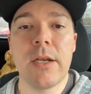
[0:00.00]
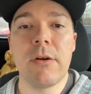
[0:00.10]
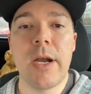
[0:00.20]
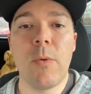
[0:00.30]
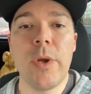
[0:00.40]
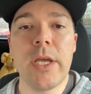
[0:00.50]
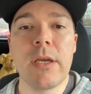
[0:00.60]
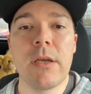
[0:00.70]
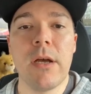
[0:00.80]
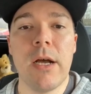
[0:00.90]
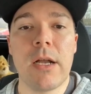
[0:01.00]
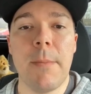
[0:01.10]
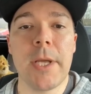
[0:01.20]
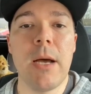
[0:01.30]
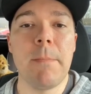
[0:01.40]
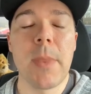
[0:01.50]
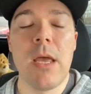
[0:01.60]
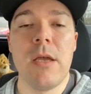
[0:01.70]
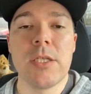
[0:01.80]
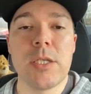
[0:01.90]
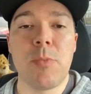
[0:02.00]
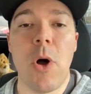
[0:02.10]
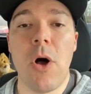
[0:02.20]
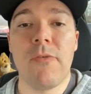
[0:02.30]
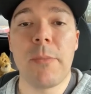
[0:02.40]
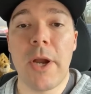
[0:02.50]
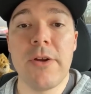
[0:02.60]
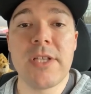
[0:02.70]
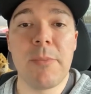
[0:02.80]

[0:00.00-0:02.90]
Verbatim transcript: and a great week uh, coming up this is paul from Cary